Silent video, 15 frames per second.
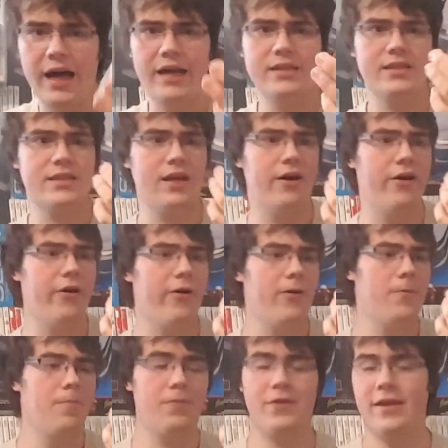
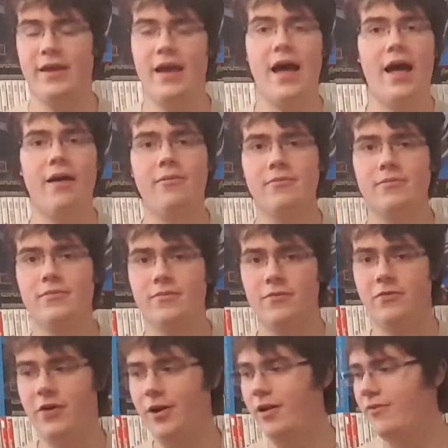So, yeah,
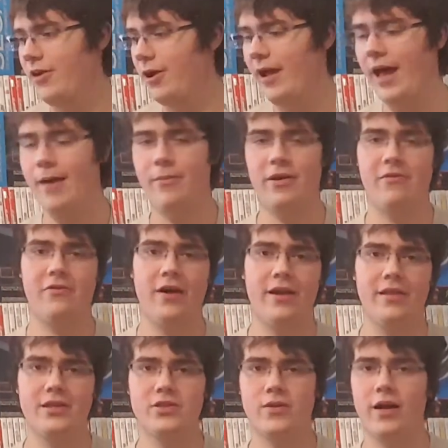very, very happy to
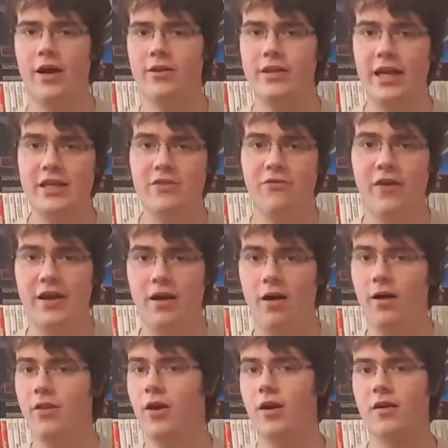find this one. I would like to find
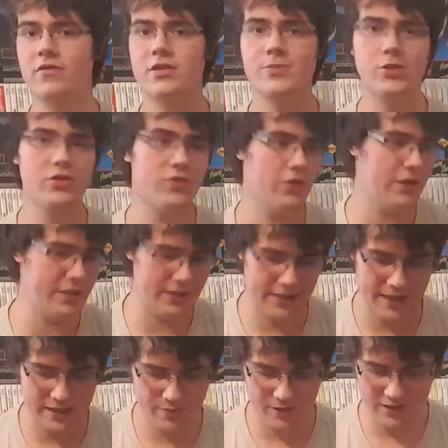all the Harvest Moons for the
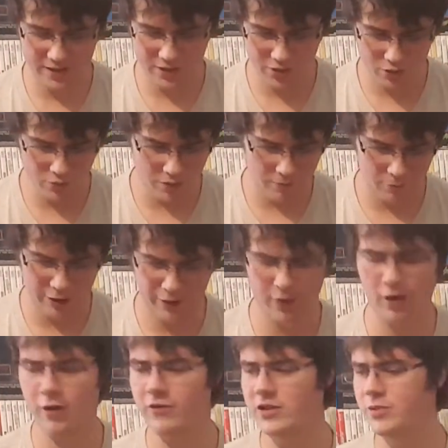DS because I do want to play the
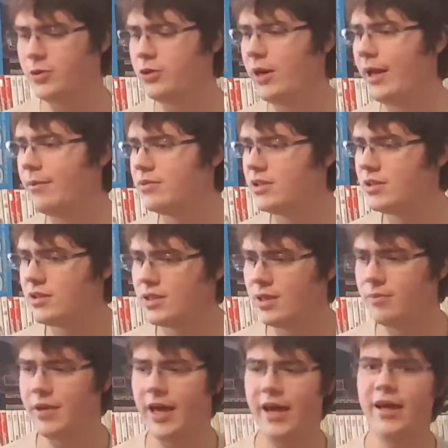Harvest Moon games
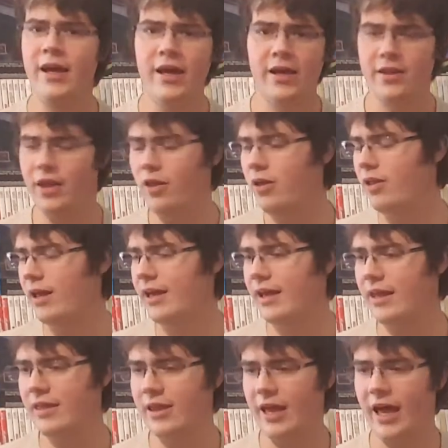someday. They look
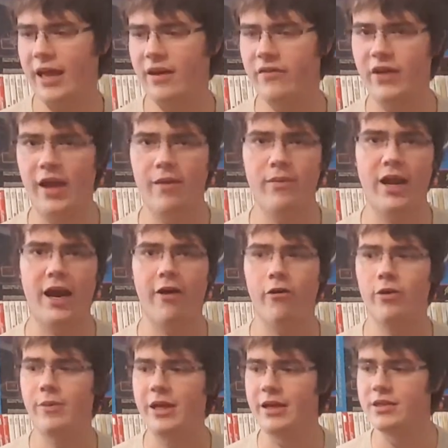like the kind of game that I
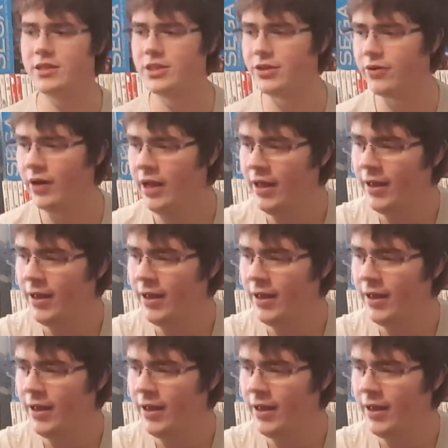would be into.